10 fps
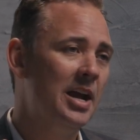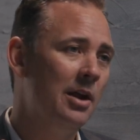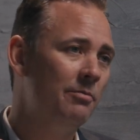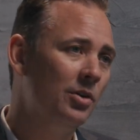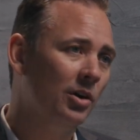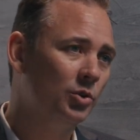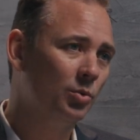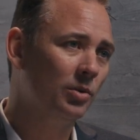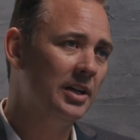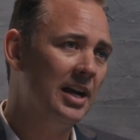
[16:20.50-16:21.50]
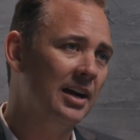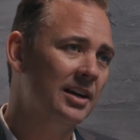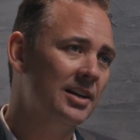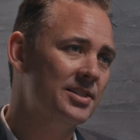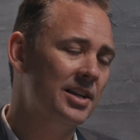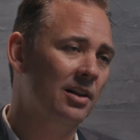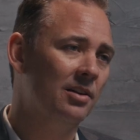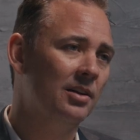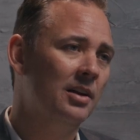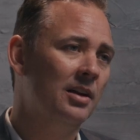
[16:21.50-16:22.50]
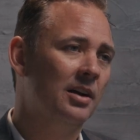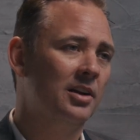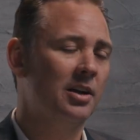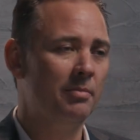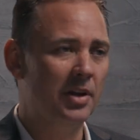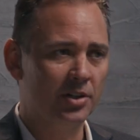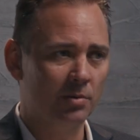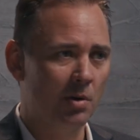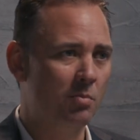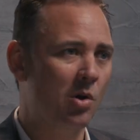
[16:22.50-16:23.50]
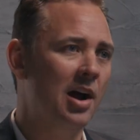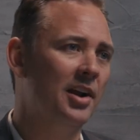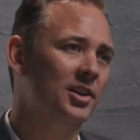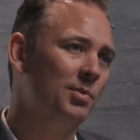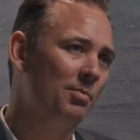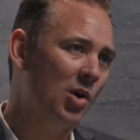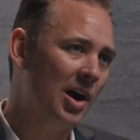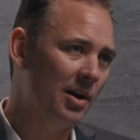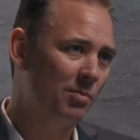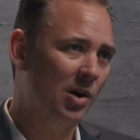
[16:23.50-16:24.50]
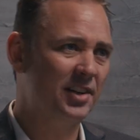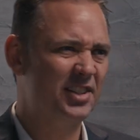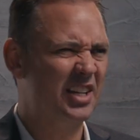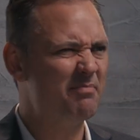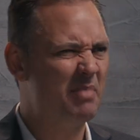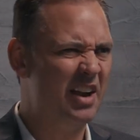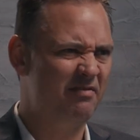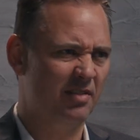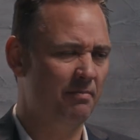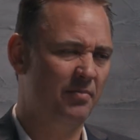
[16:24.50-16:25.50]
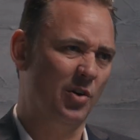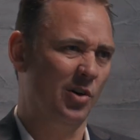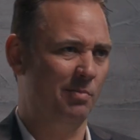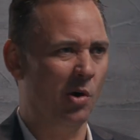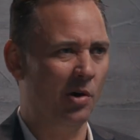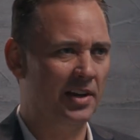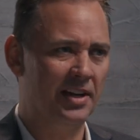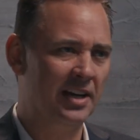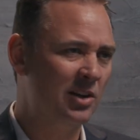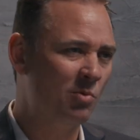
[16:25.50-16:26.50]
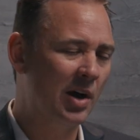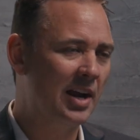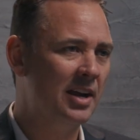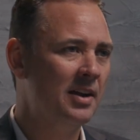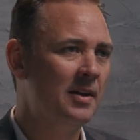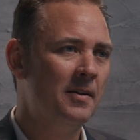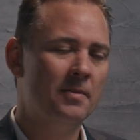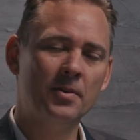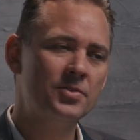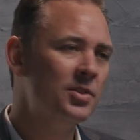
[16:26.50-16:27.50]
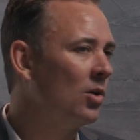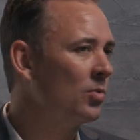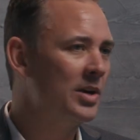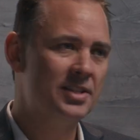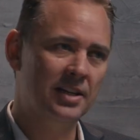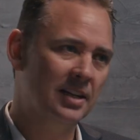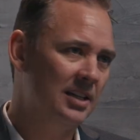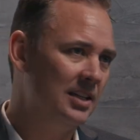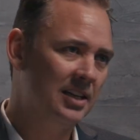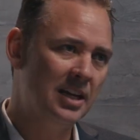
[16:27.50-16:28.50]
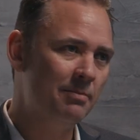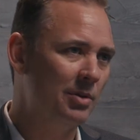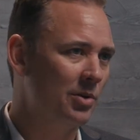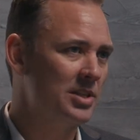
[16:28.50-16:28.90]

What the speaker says: If you are truly not gonna sell commissionable products, proprietary products, get paid from third party in any way, there's no reason to keep those